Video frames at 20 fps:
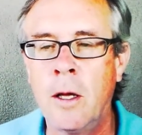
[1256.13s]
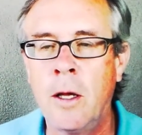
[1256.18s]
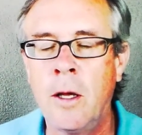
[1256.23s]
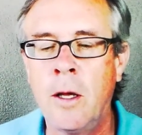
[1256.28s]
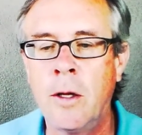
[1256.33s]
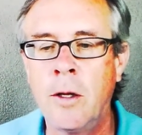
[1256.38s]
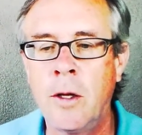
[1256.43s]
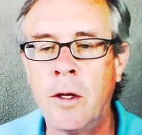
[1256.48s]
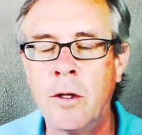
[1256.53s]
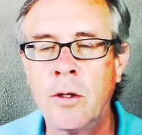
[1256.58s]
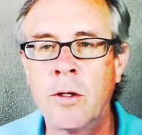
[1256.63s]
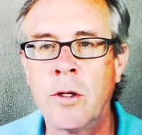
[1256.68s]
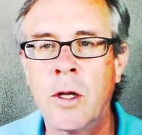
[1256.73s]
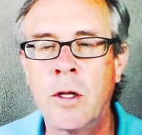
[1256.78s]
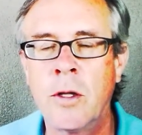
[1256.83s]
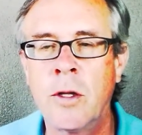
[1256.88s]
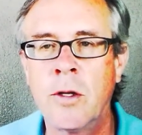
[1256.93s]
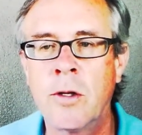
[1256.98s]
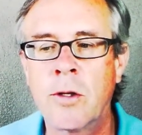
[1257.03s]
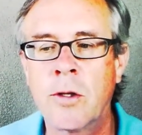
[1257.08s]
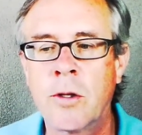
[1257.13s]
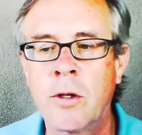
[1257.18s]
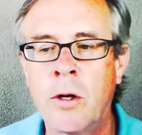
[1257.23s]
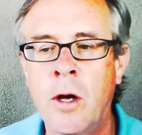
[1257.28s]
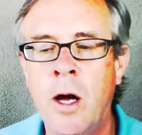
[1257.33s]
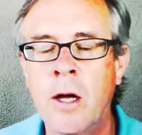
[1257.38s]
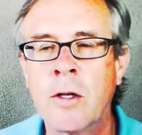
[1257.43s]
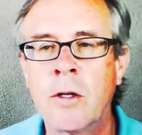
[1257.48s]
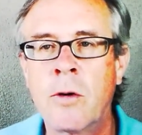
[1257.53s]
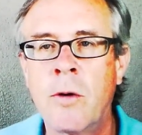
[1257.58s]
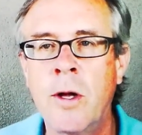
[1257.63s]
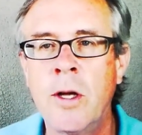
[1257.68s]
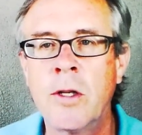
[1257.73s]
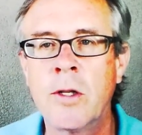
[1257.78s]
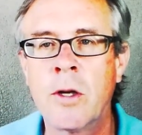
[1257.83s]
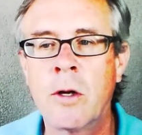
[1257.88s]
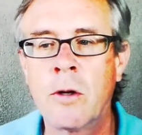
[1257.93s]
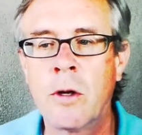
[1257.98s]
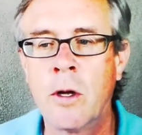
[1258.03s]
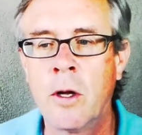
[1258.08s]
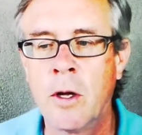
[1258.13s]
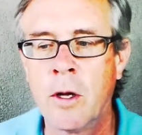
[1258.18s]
is that this God's grace